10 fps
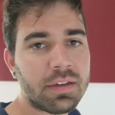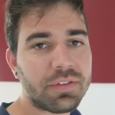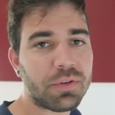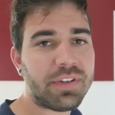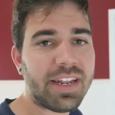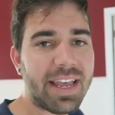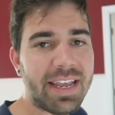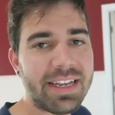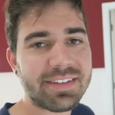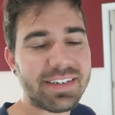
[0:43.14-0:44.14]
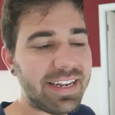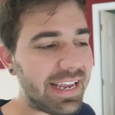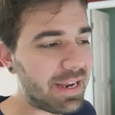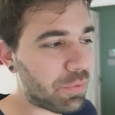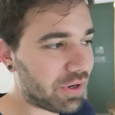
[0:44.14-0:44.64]
So today is the
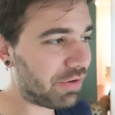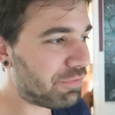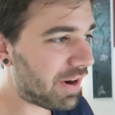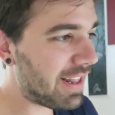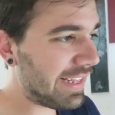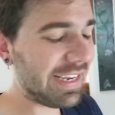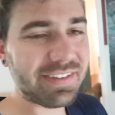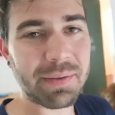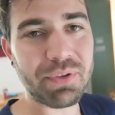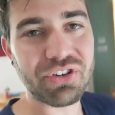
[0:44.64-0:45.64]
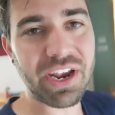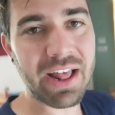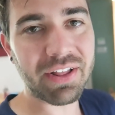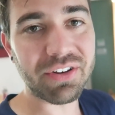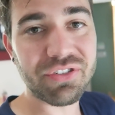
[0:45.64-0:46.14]
day we're gonna finally accept the
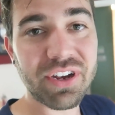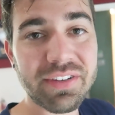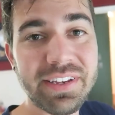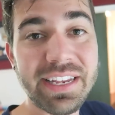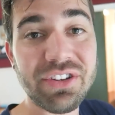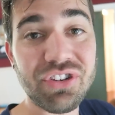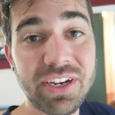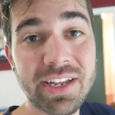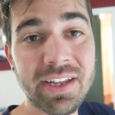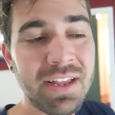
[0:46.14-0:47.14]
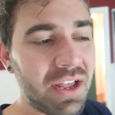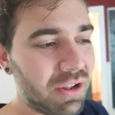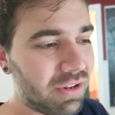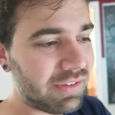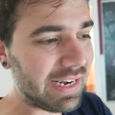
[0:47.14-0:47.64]
challenge. Jesse and Jeana
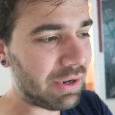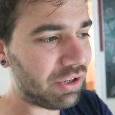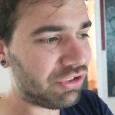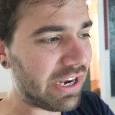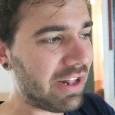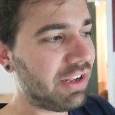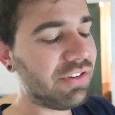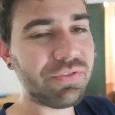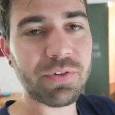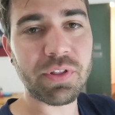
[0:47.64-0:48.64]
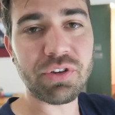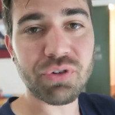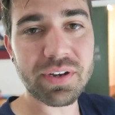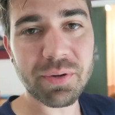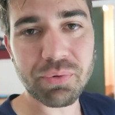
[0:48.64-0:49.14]
set out a challenge for the
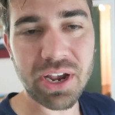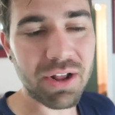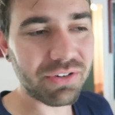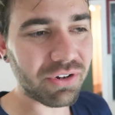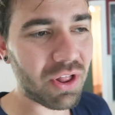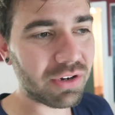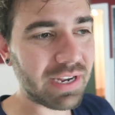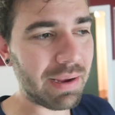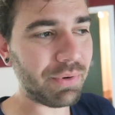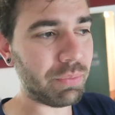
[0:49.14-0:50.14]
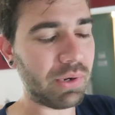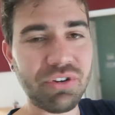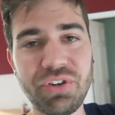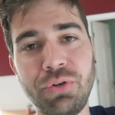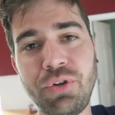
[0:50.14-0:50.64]
dress up challenge a long time to a
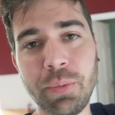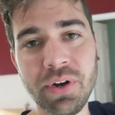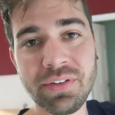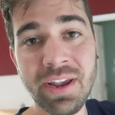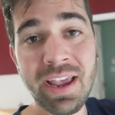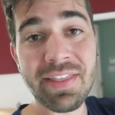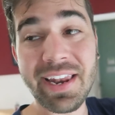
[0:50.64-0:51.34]
bunch of YouTubers.